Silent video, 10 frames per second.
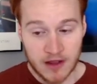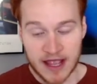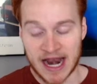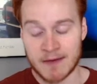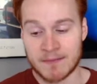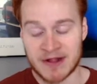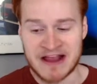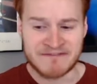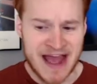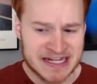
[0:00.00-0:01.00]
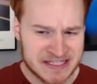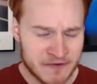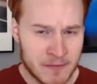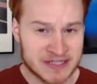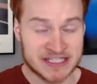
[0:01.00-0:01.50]
And I've been playing fantasy
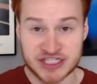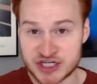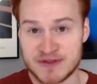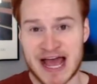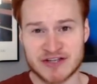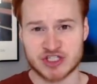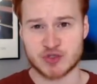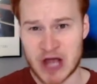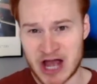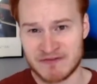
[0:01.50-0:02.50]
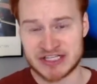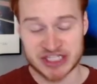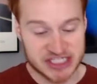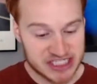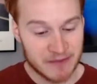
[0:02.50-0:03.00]
football since 2012. It's
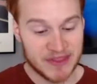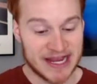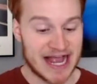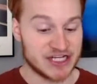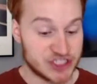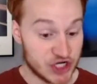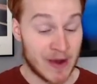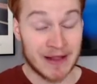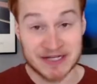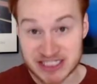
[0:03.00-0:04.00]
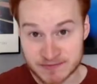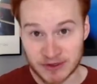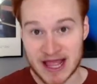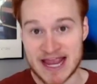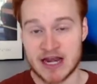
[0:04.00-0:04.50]
just something I do. I'll
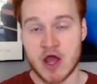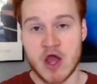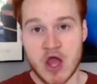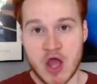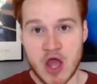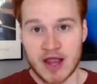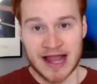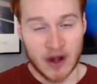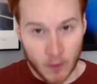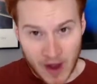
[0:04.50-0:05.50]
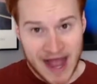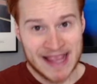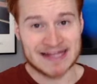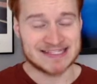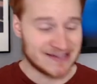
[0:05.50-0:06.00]
explain kind of why
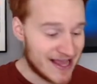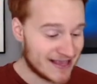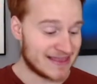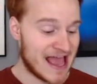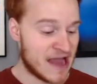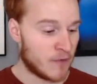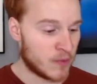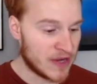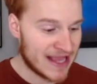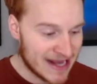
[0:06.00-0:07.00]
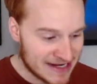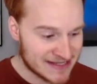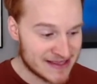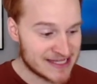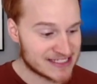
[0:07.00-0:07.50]
it's like that when we get into
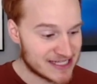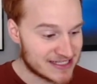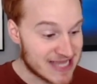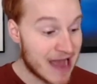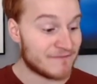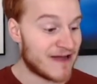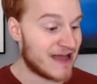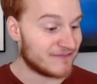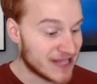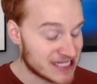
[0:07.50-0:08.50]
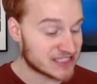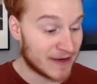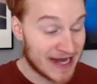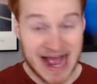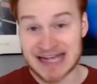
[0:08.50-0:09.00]
this top five list.
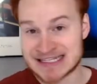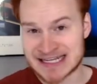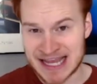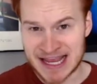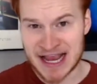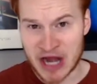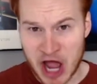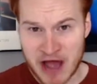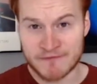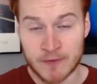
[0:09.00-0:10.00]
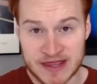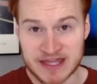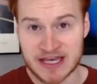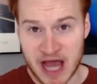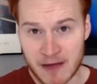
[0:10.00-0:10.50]
But guys, kicking it off with
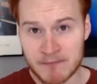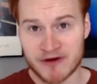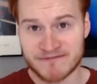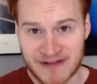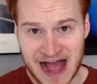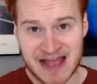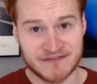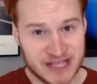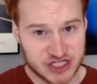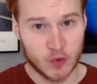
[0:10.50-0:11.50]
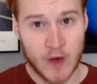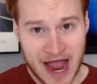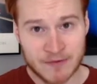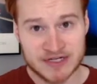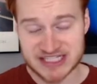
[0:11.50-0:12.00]
number 5. These are
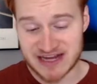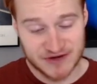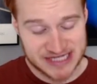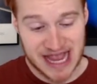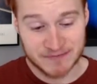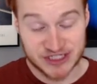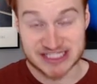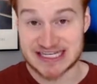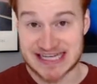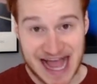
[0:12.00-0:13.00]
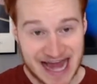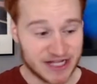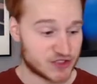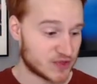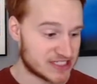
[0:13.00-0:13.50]
wide receivers I'm just not
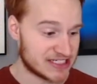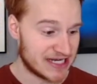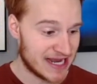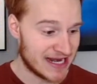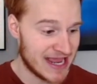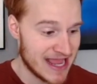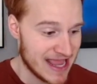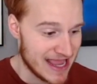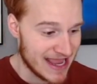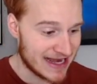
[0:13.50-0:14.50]
interested in. It